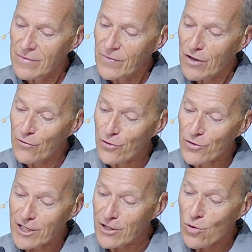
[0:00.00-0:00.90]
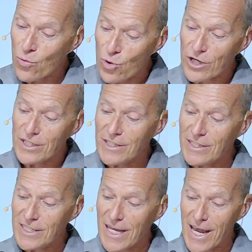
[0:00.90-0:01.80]
for their work's
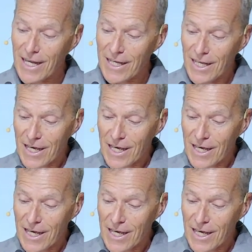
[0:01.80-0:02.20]
sake.